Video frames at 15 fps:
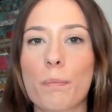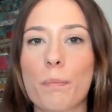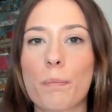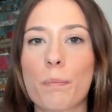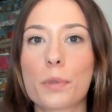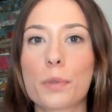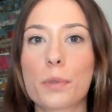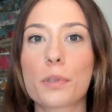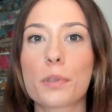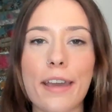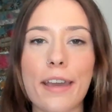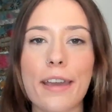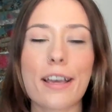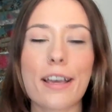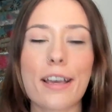
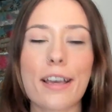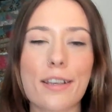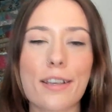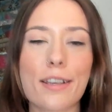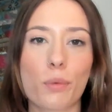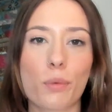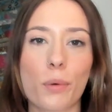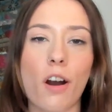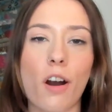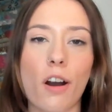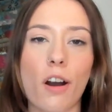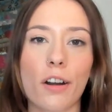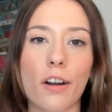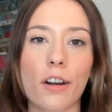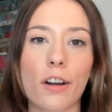playing as if we
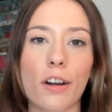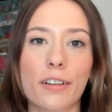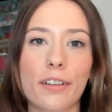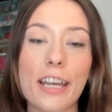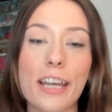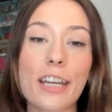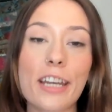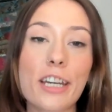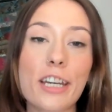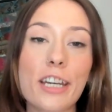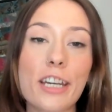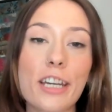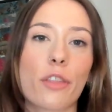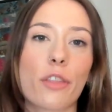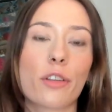are in each
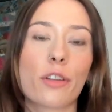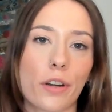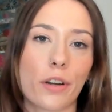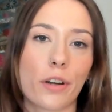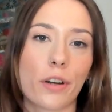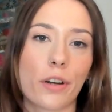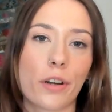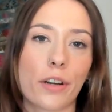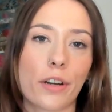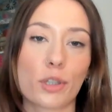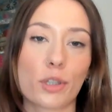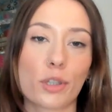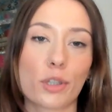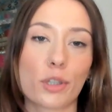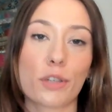other's corner,
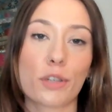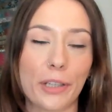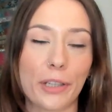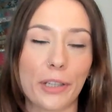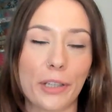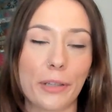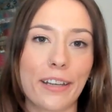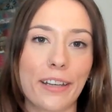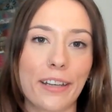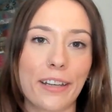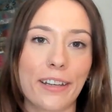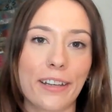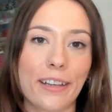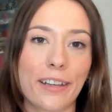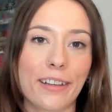proverbially,
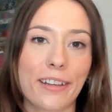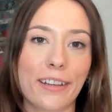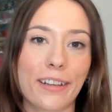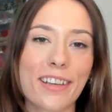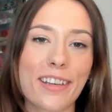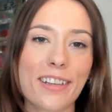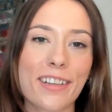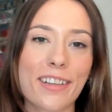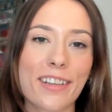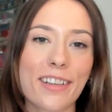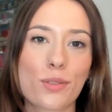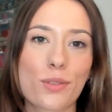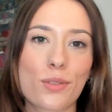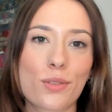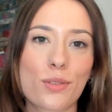
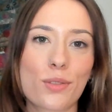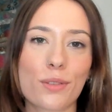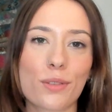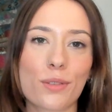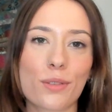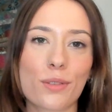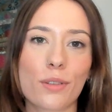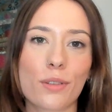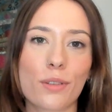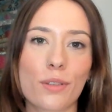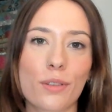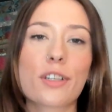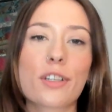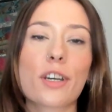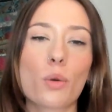it's
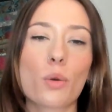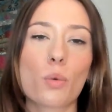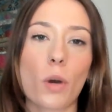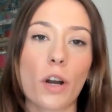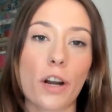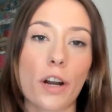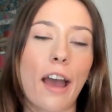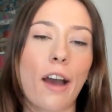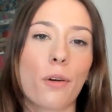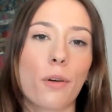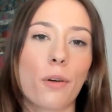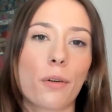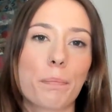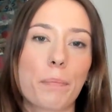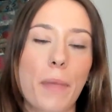going to work
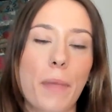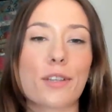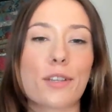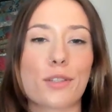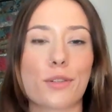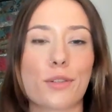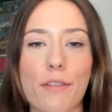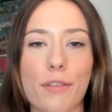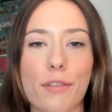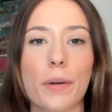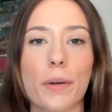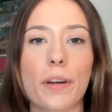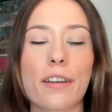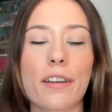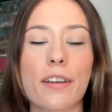out best for
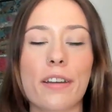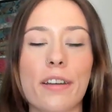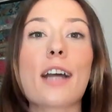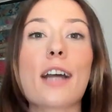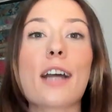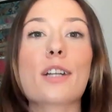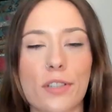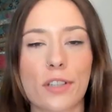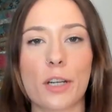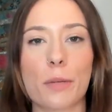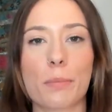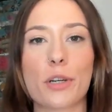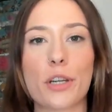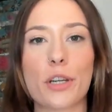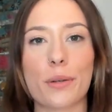everyone. That's what's going
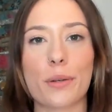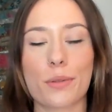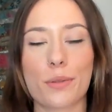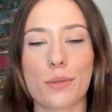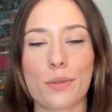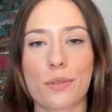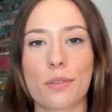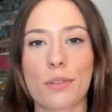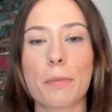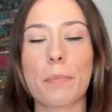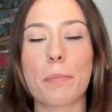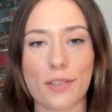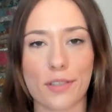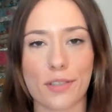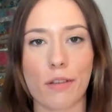to produce the
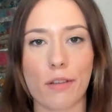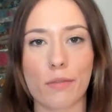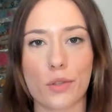best end